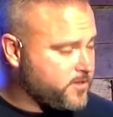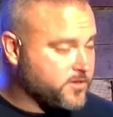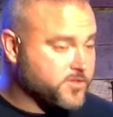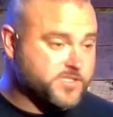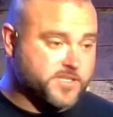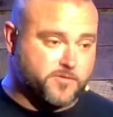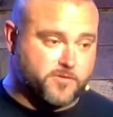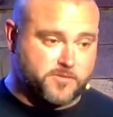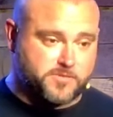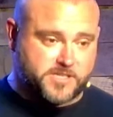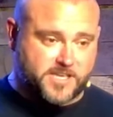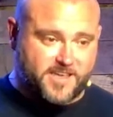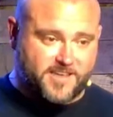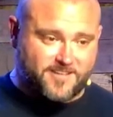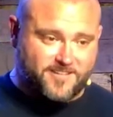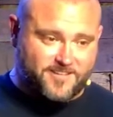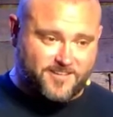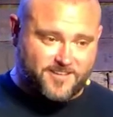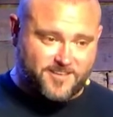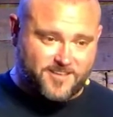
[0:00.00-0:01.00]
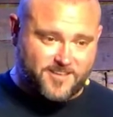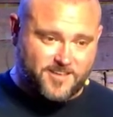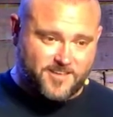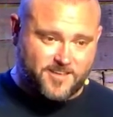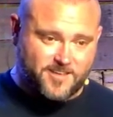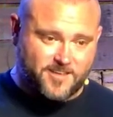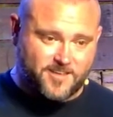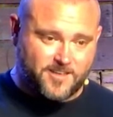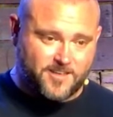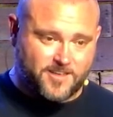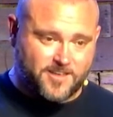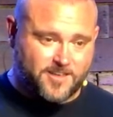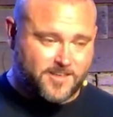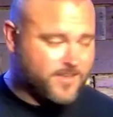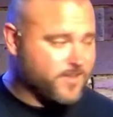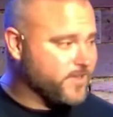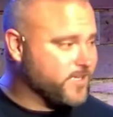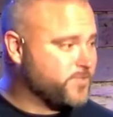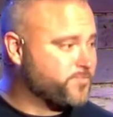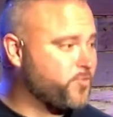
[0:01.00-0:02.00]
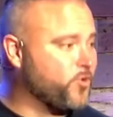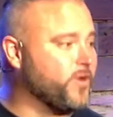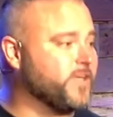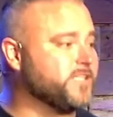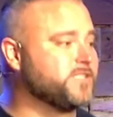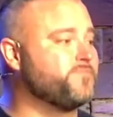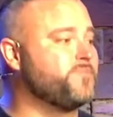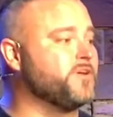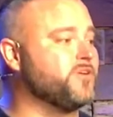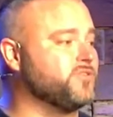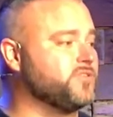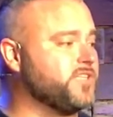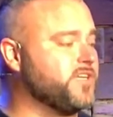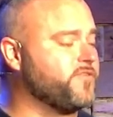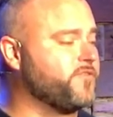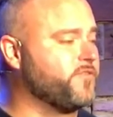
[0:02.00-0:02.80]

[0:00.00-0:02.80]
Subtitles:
Understand what I'm saying? This boy's built